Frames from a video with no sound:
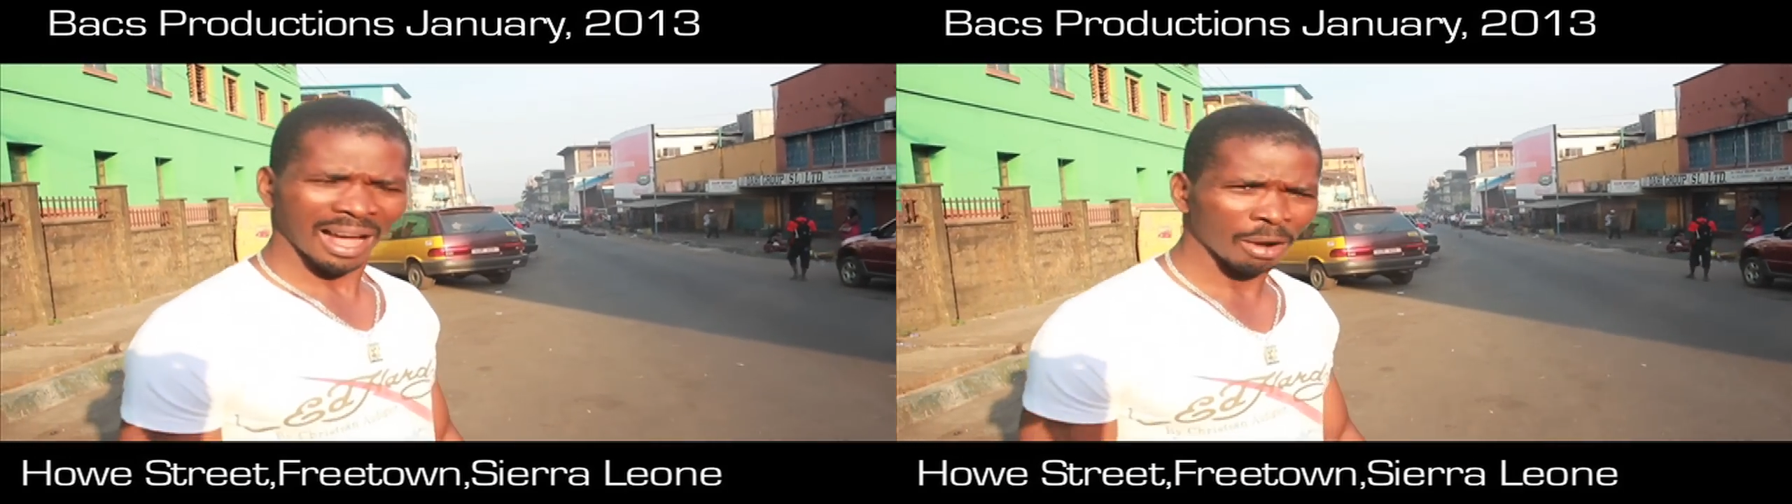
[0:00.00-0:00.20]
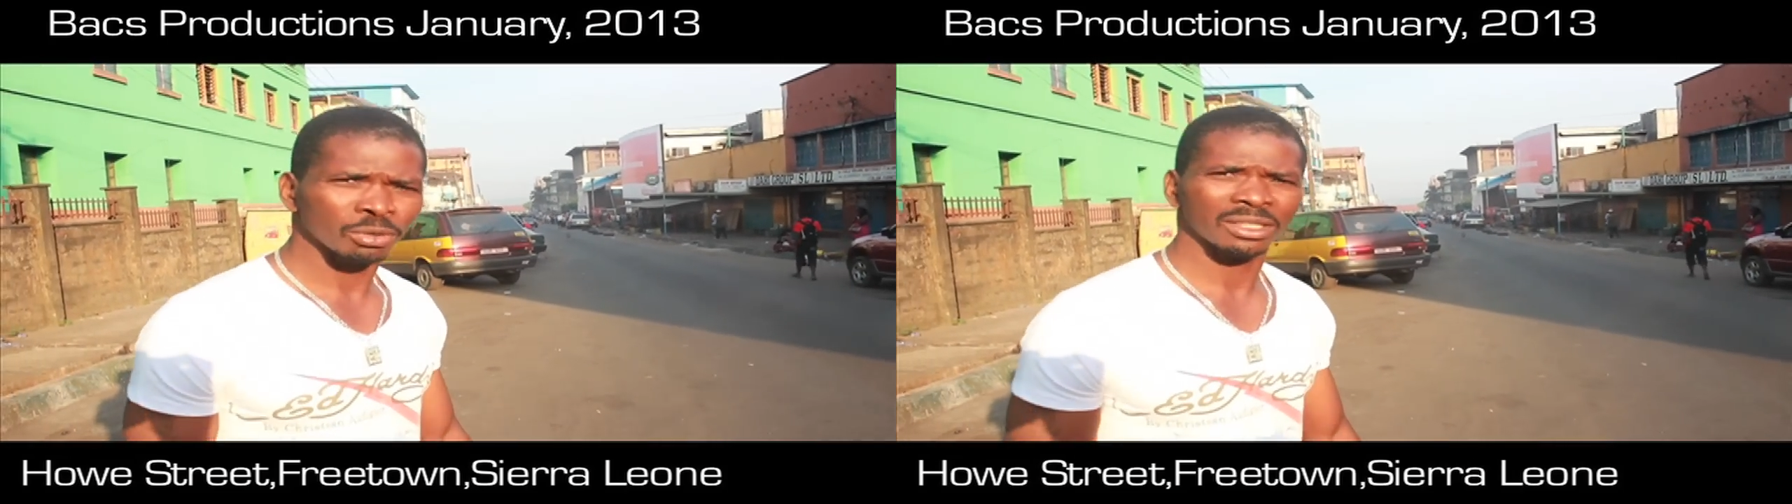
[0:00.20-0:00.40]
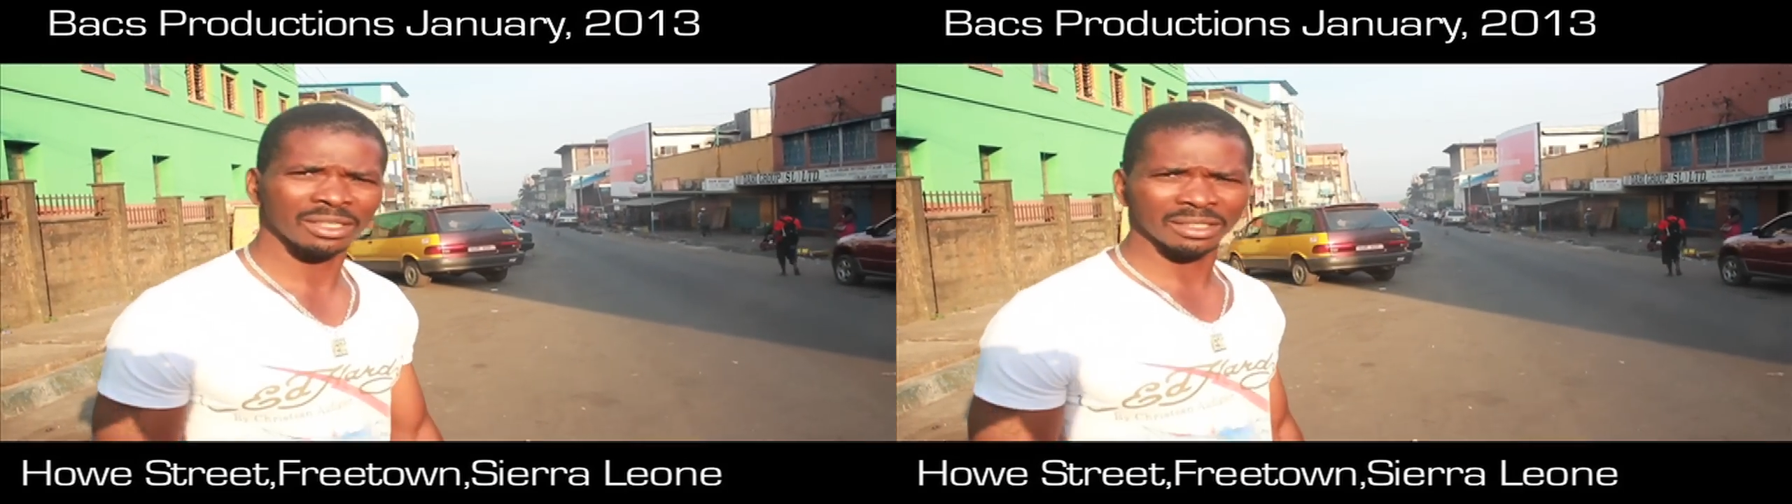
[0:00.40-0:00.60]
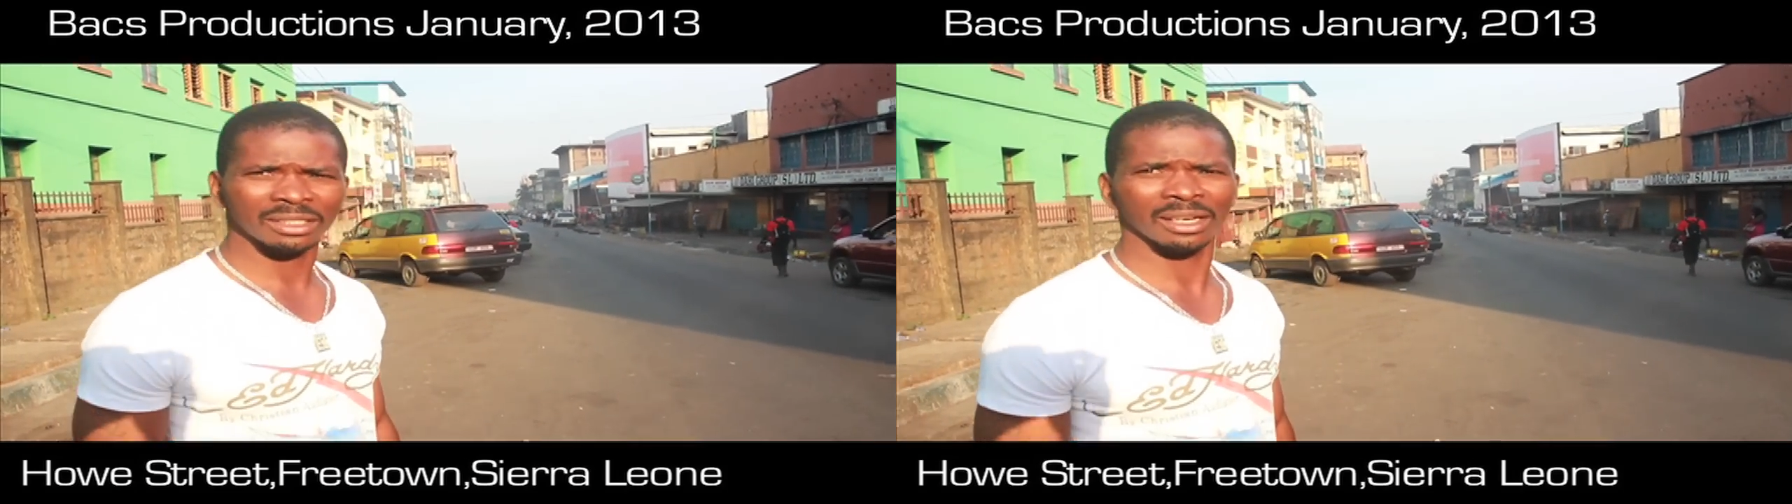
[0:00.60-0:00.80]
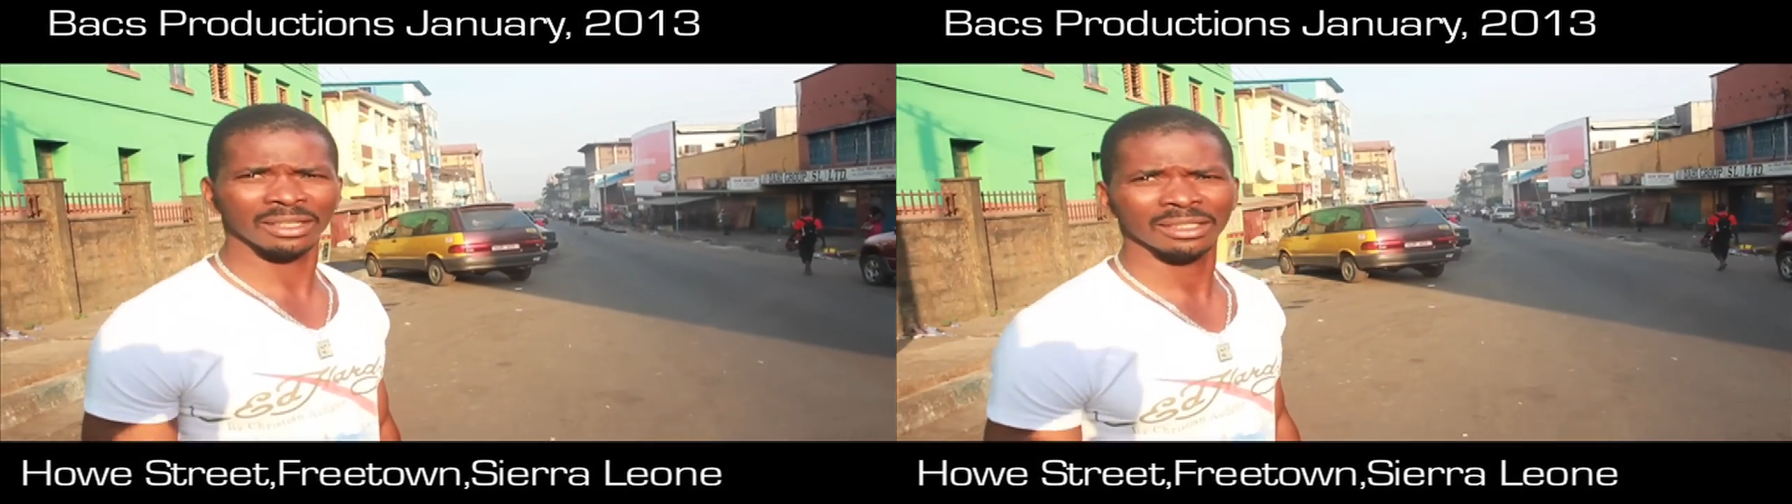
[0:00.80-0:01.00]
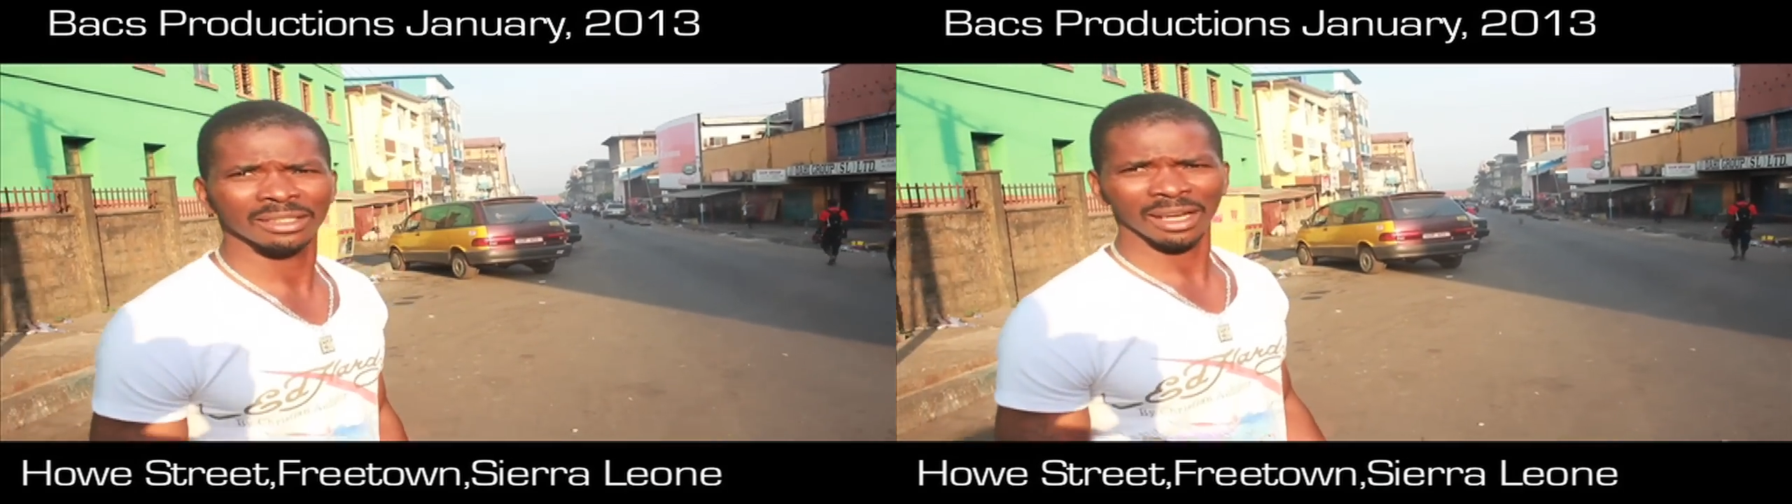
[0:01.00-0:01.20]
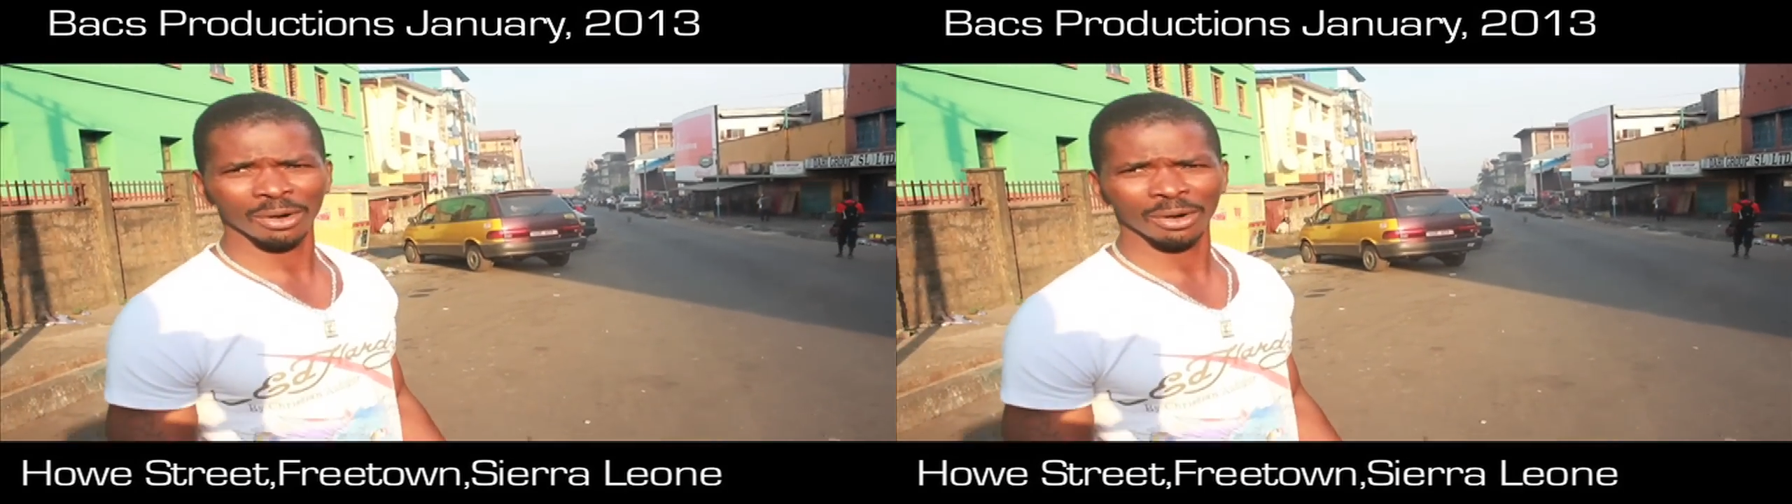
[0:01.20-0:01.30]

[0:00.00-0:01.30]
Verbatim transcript: House street. Okay.